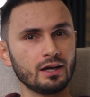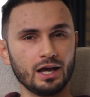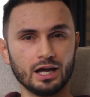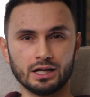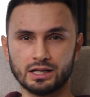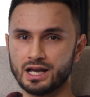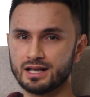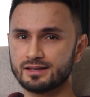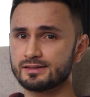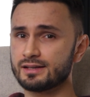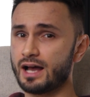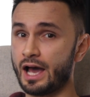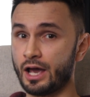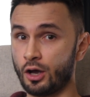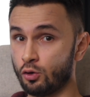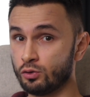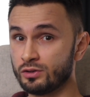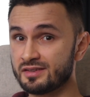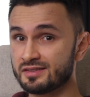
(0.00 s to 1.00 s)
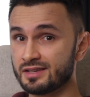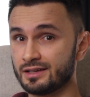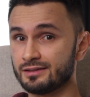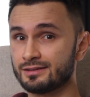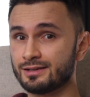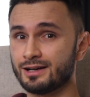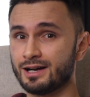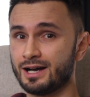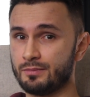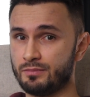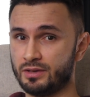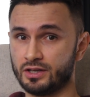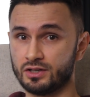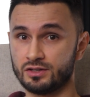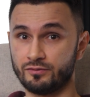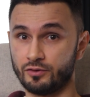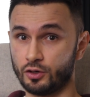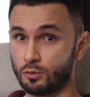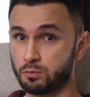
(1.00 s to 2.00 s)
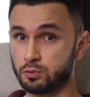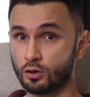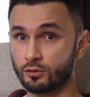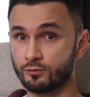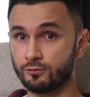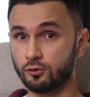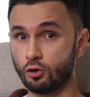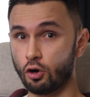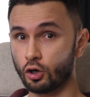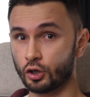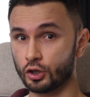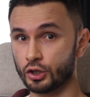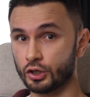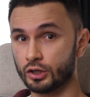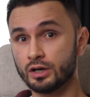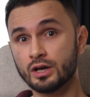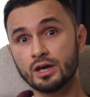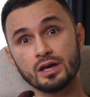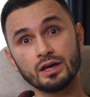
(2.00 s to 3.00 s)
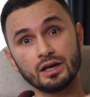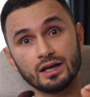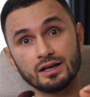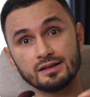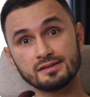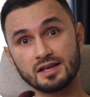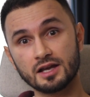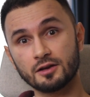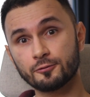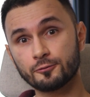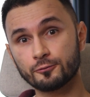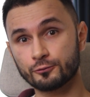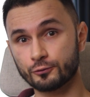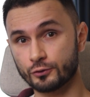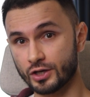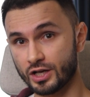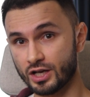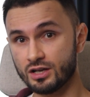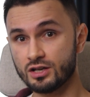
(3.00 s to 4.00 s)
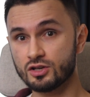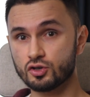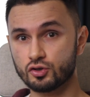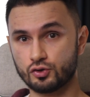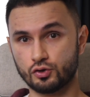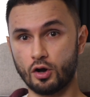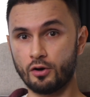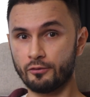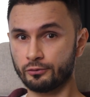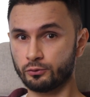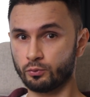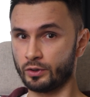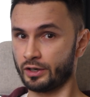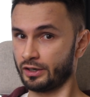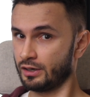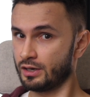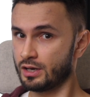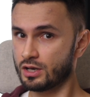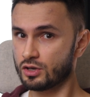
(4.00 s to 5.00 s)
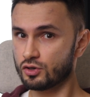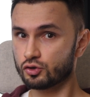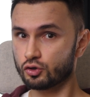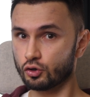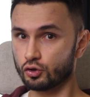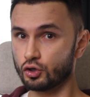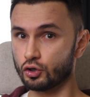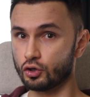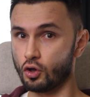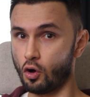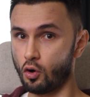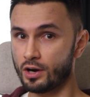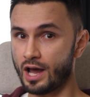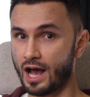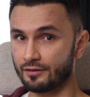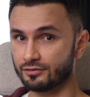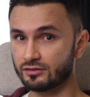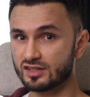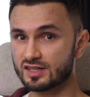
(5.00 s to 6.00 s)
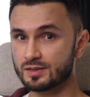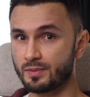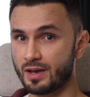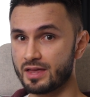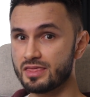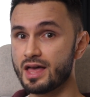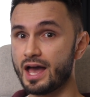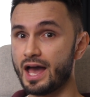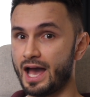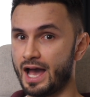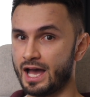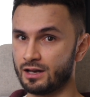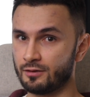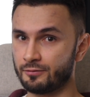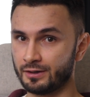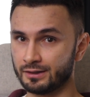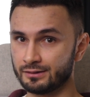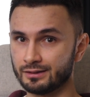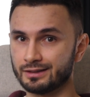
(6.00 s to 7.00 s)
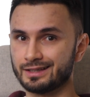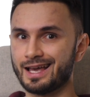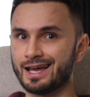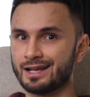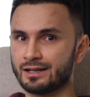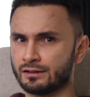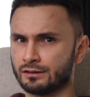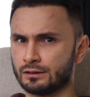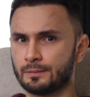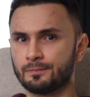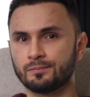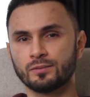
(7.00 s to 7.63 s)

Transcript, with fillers: And yes, I only say time because VideoProc Vlogger is a free software, so you don't have to spend anything to get it.